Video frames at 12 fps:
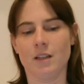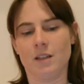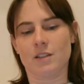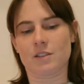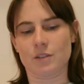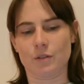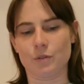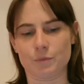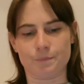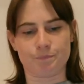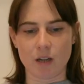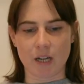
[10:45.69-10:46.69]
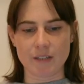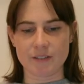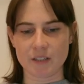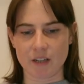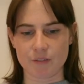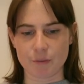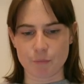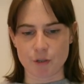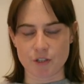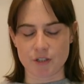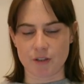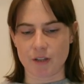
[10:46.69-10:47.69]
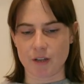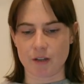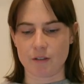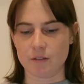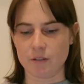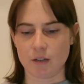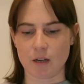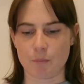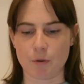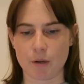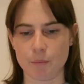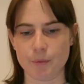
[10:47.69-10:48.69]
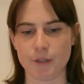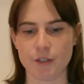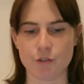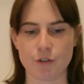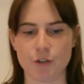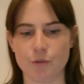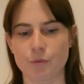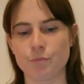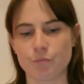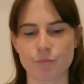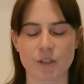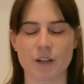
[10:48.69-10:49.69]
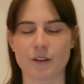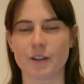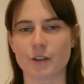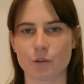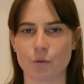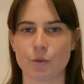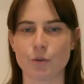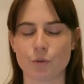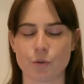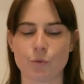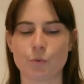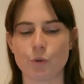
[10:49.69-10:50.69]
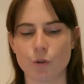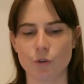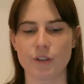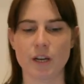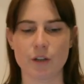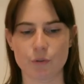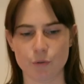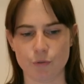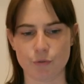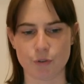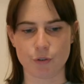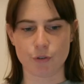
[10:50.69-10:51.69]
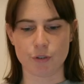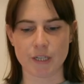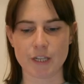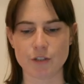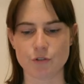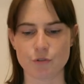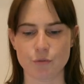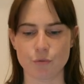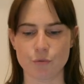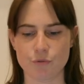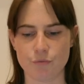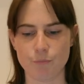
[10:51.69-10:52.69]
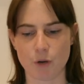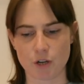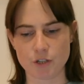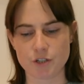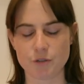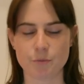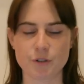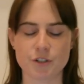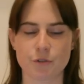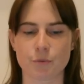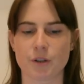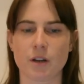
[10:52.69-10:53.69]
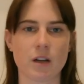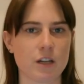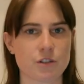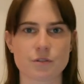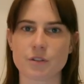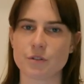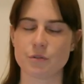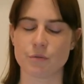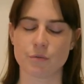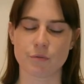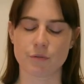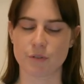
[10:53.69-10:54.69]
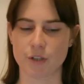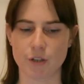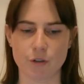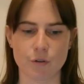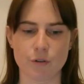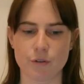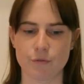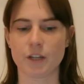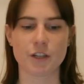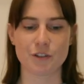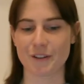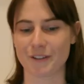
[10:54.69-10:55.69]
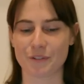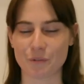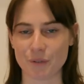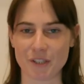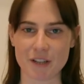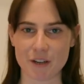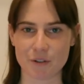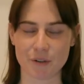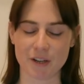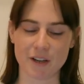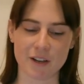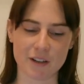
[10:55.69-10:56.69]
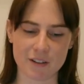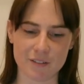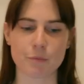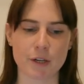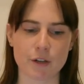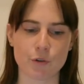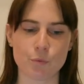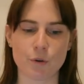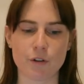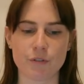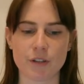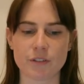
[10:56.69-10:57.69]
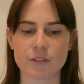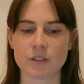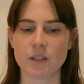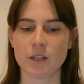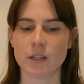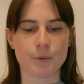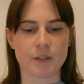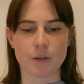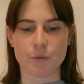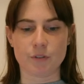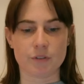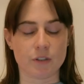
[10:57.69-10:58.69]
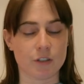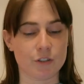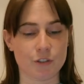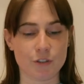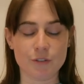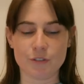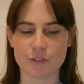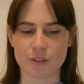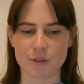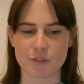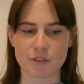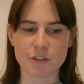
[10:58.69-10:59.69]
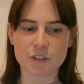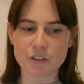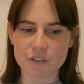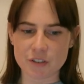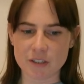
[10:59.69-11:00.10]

So I still have some budget there. I'll probably try to kind of like quote unquote rolled that over into March, which is when I'll actually do the video of, and like the redecorating my home office. But that was under, so that was good.